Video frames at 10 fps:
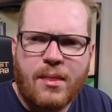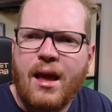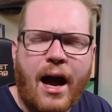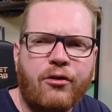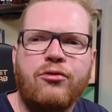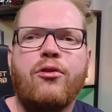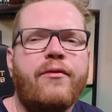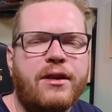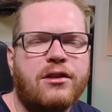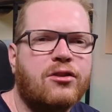I don't know
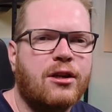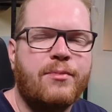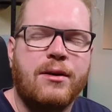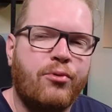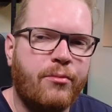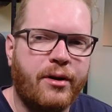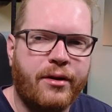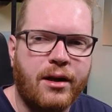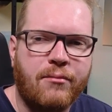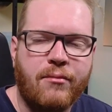if this is going to be a permanent
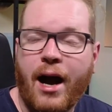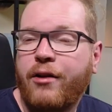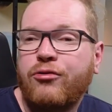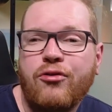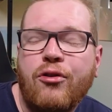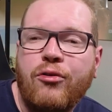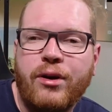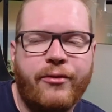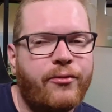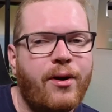thing. I don't know
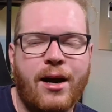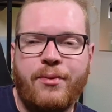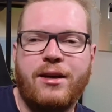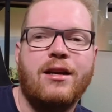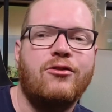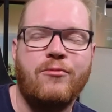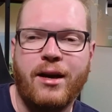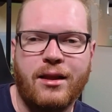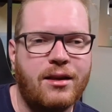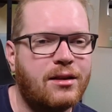if when I begin to
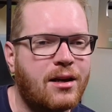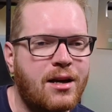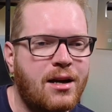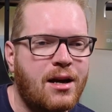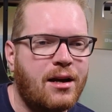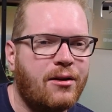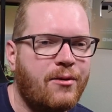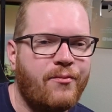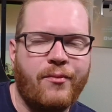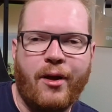make these
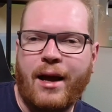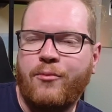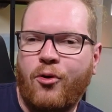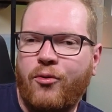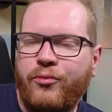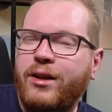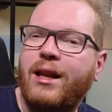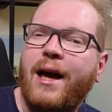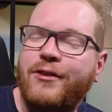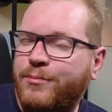more
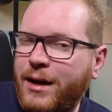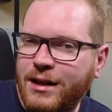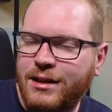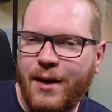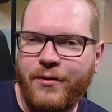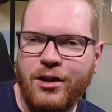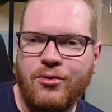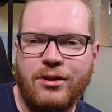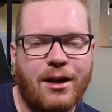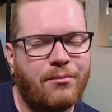real-life space-type
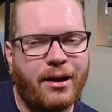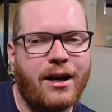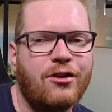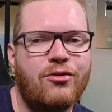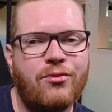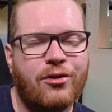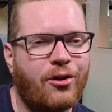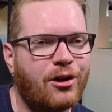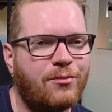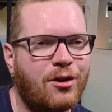videos that I'm planning to do on
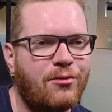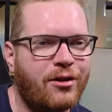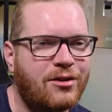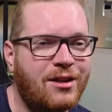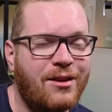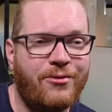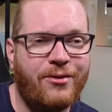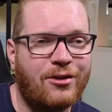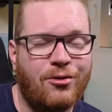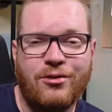Cosmic Curiosity, if
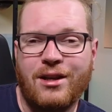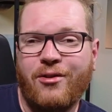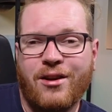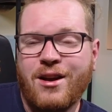it turns out